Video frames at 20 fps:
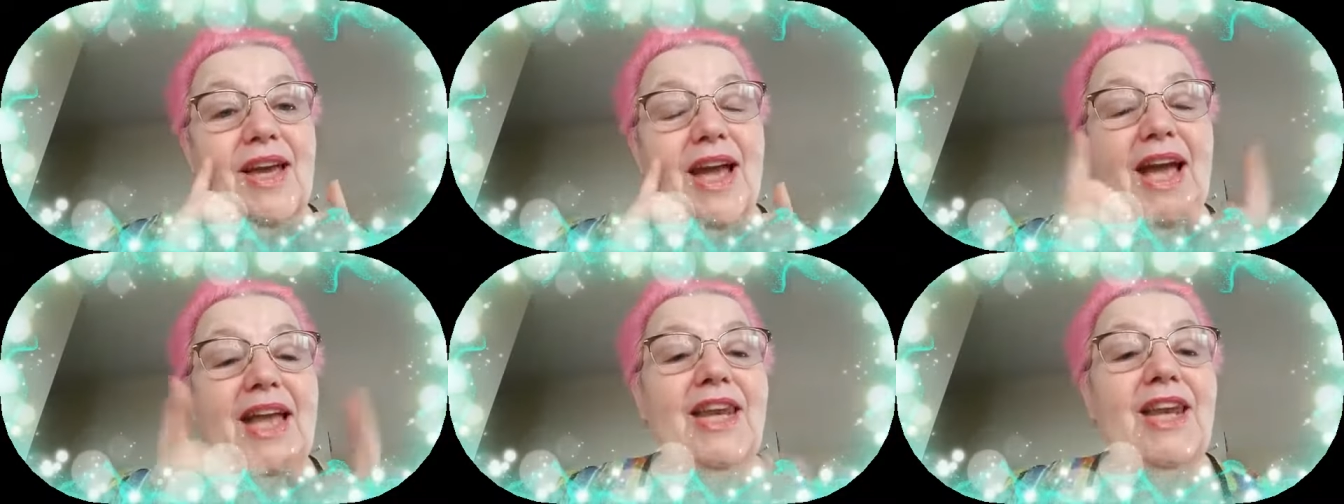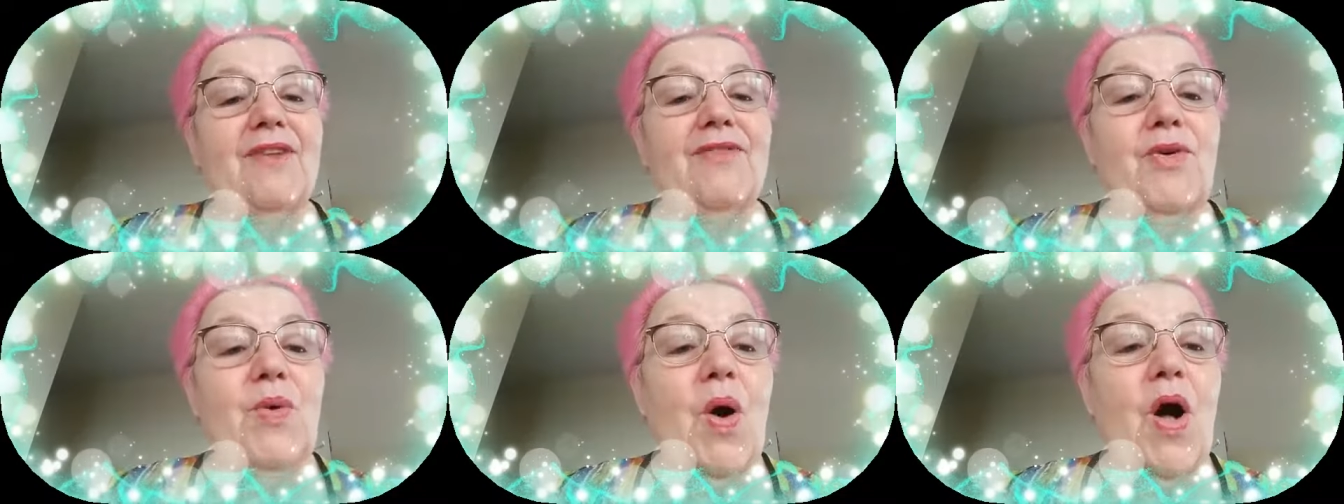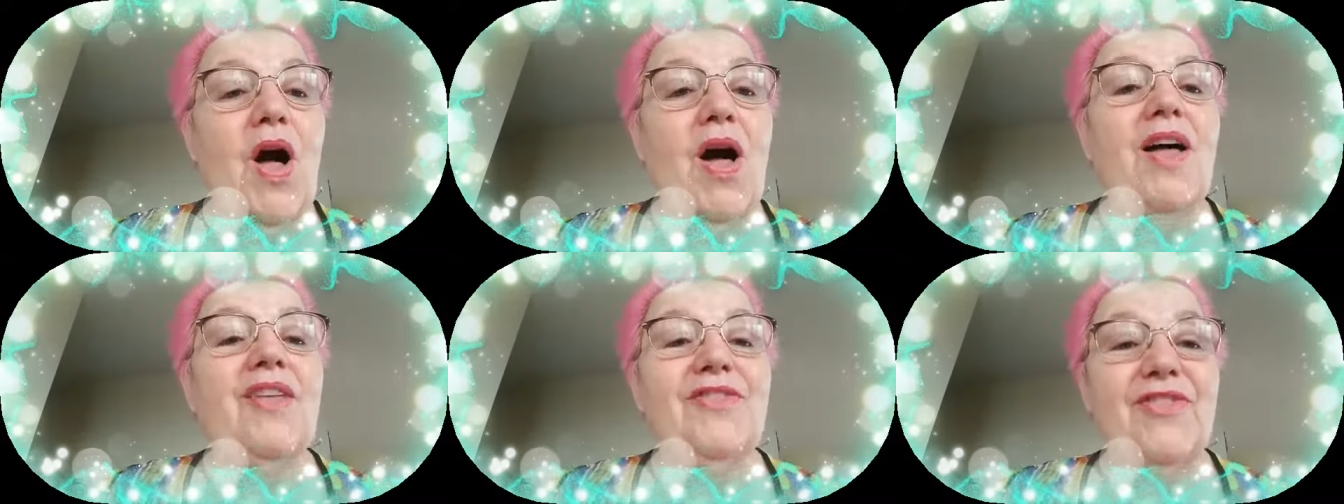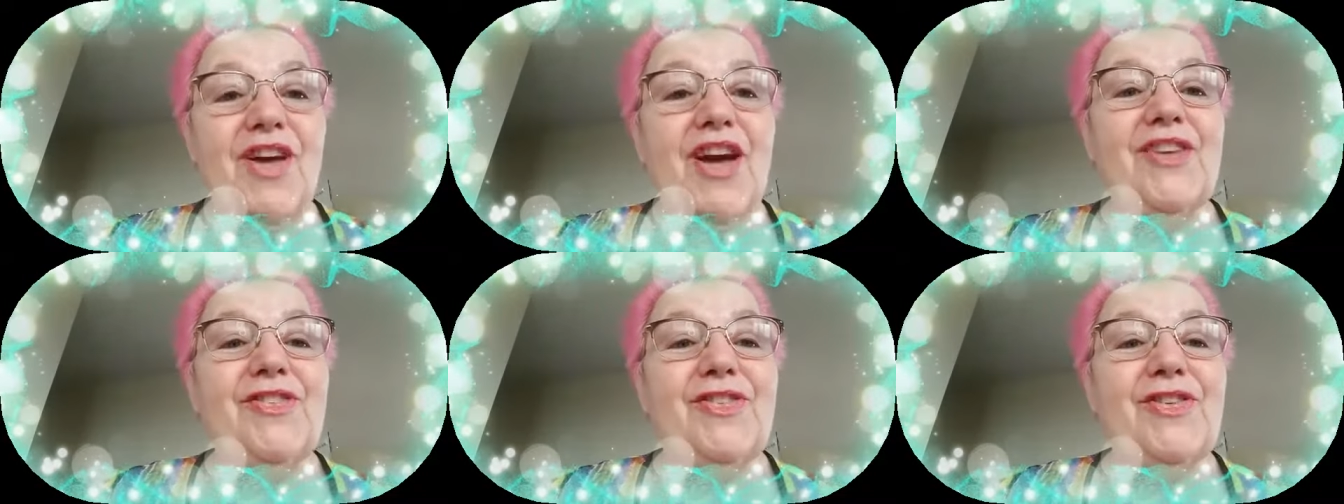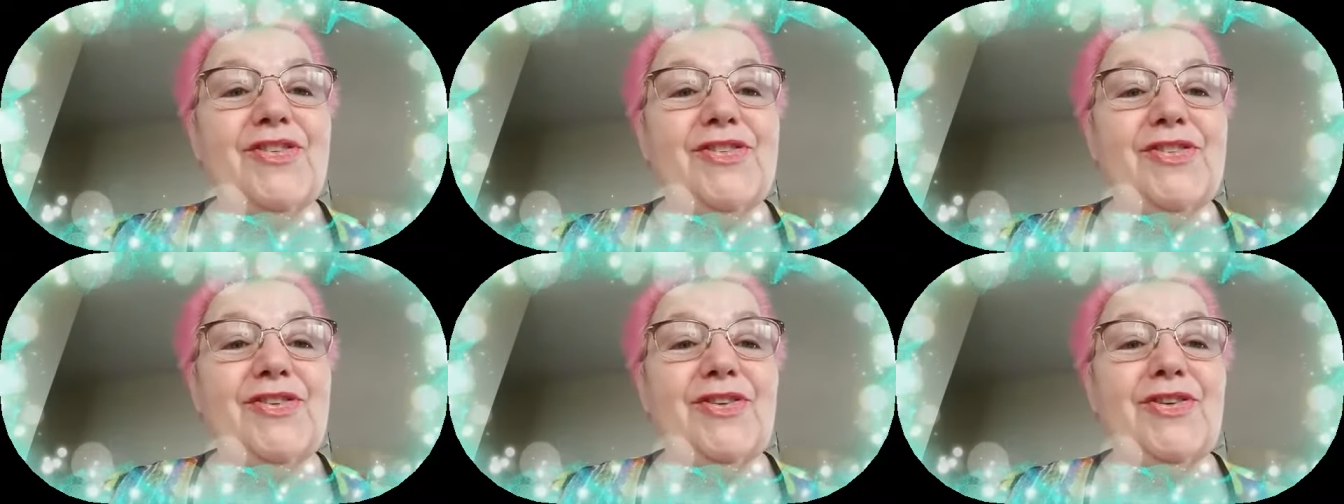I love you all. Talk to
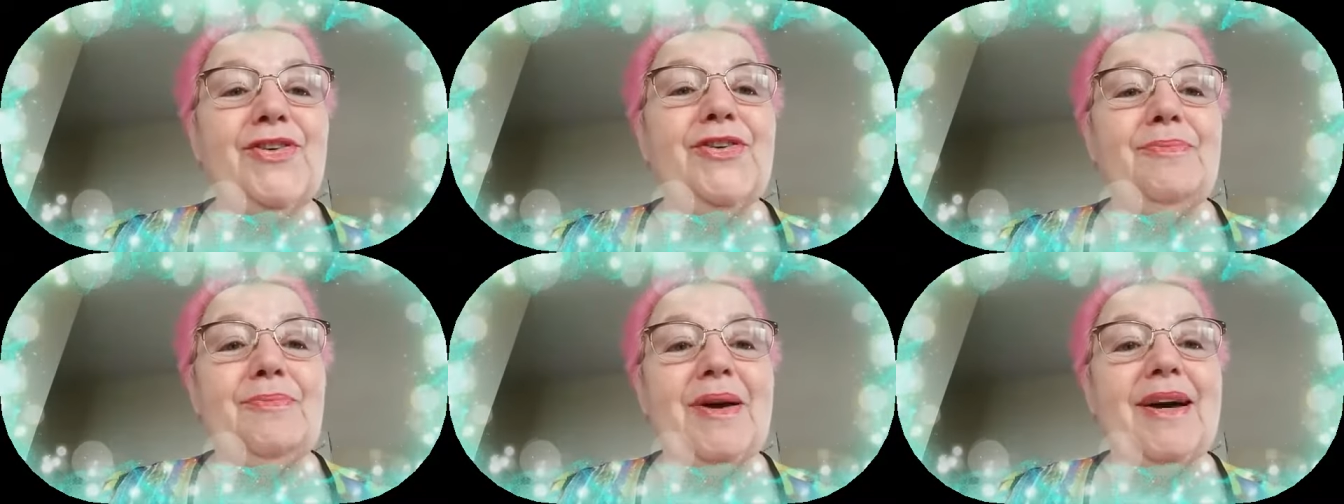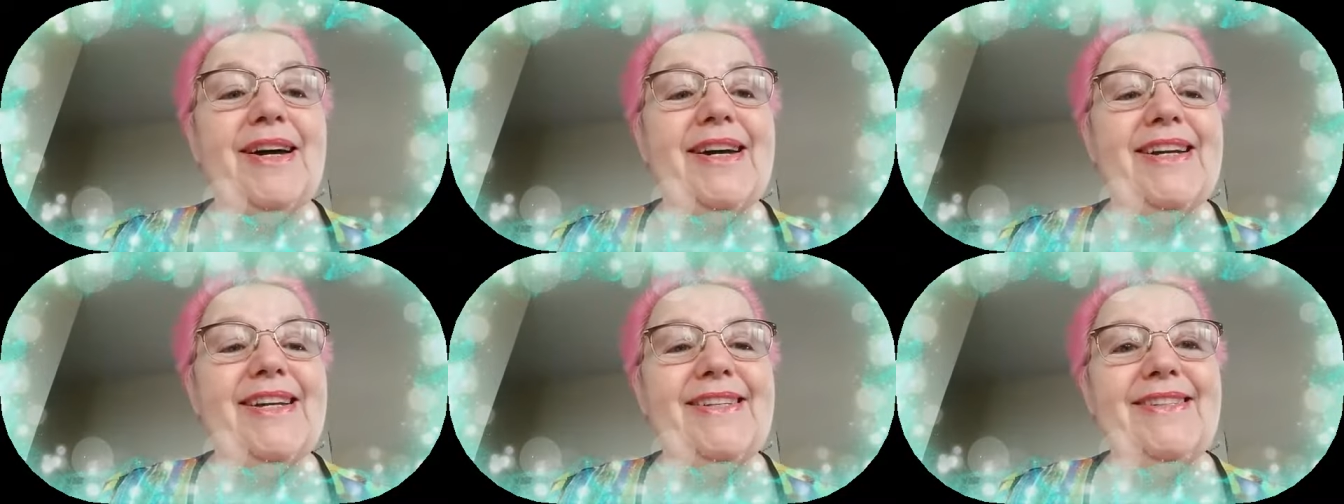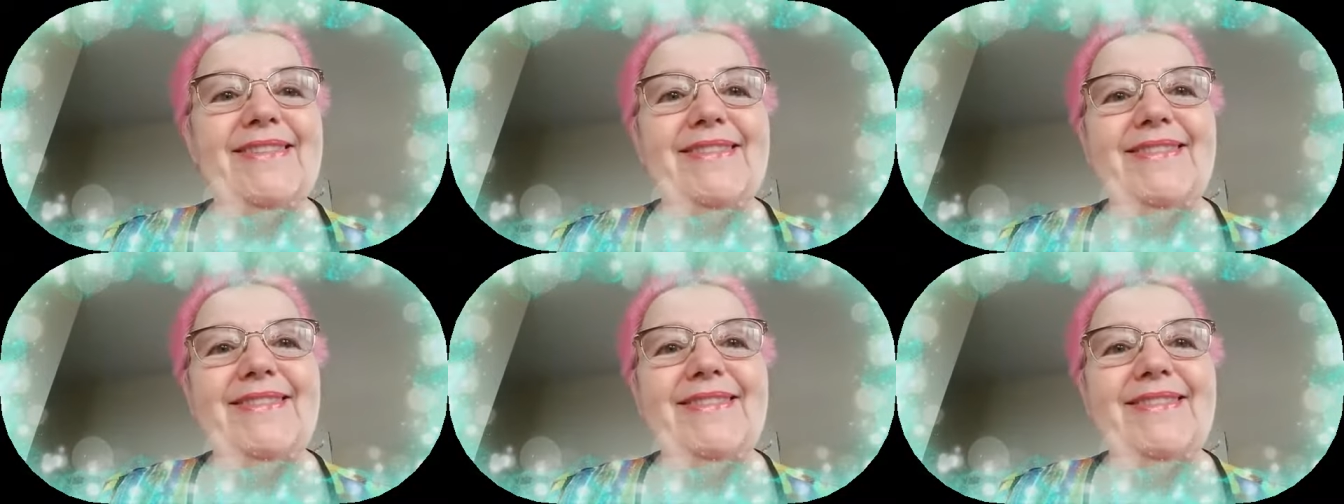you soon. Bye.